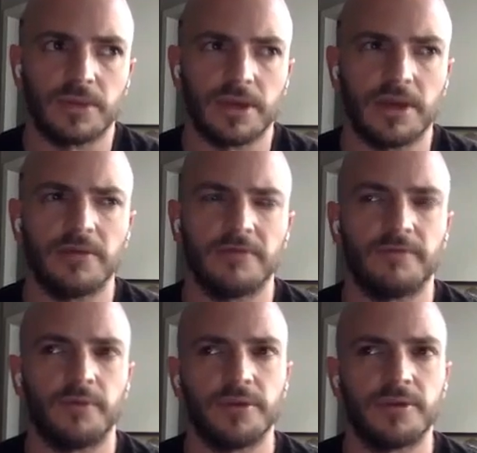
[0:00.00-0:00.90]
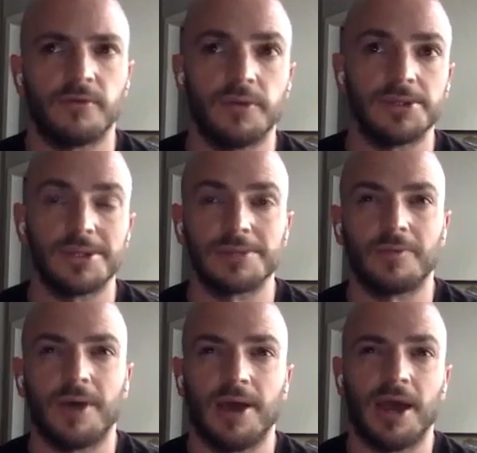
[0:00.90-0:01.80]
kind of one of the reasons
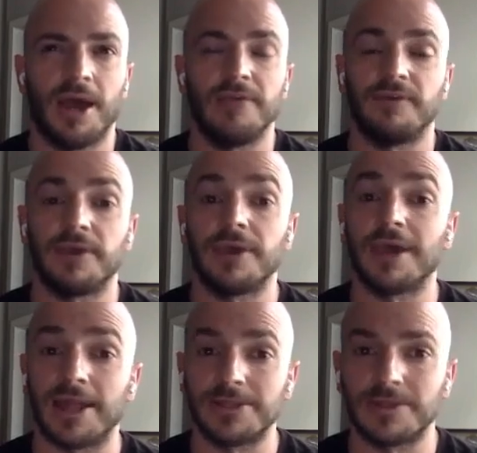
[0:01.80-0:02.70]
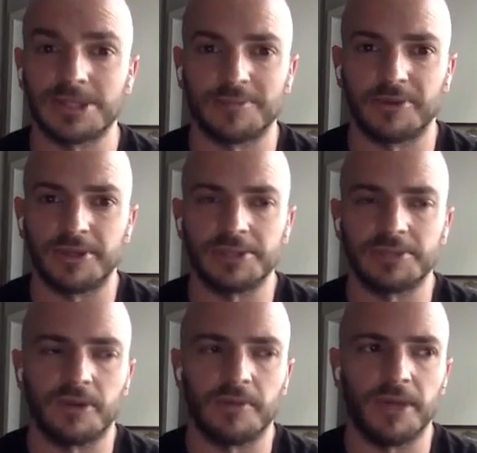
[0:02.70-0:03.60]
why I even got to this place
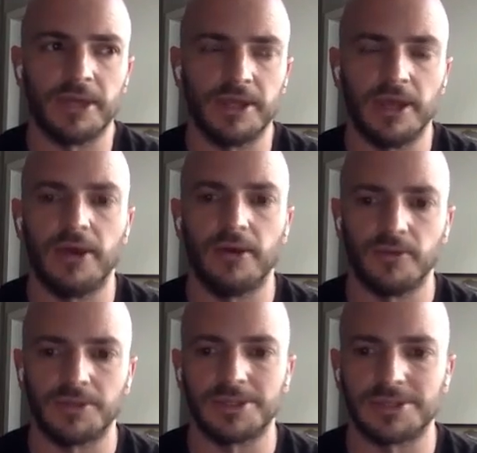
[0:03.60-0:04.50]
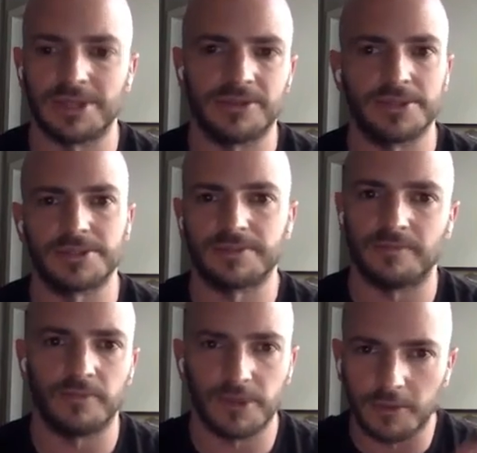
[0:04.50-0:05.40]
where I'm at now, which is like
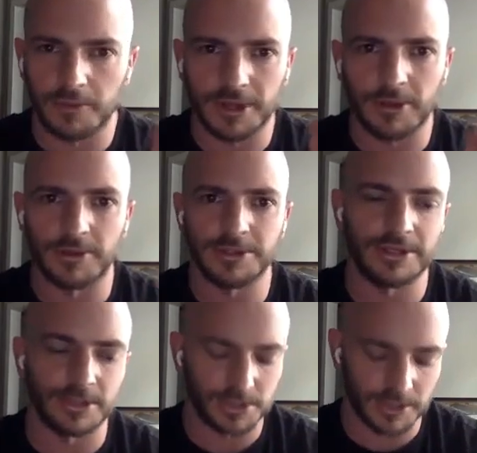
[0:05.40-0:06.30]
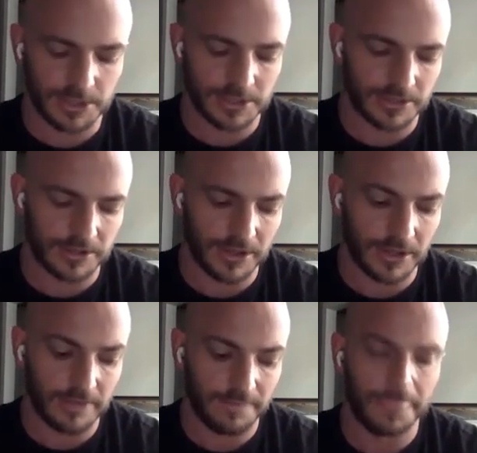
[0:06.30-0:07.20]
this, you know, what they call deconstruction and all that.